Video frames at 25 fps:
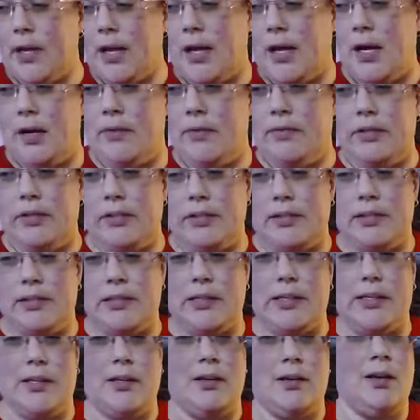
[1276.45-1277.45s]

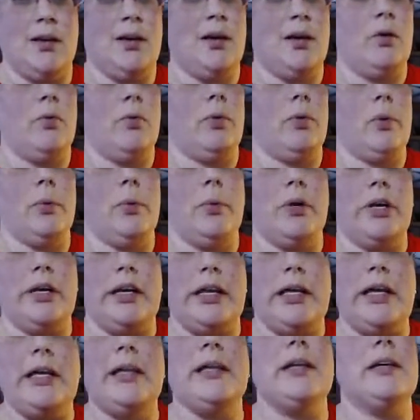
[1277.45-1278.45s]
Obviously, we
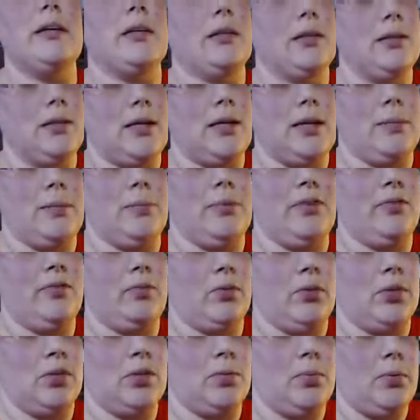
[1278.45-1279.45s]
wouldn't eat it in time
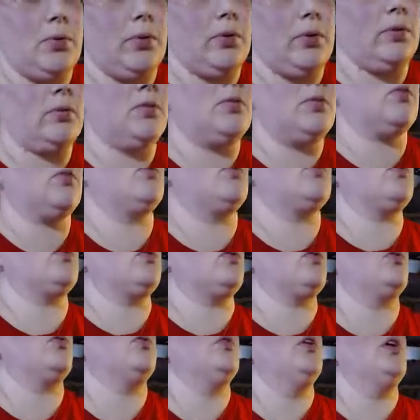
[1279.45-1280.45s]
before it spoils.
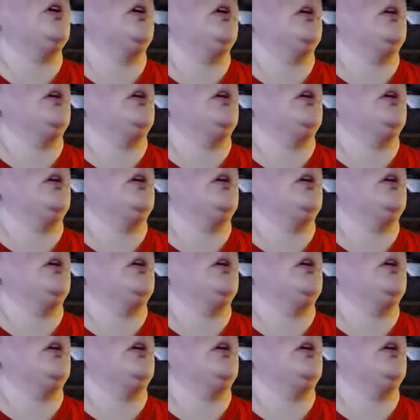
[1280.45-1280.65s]
So,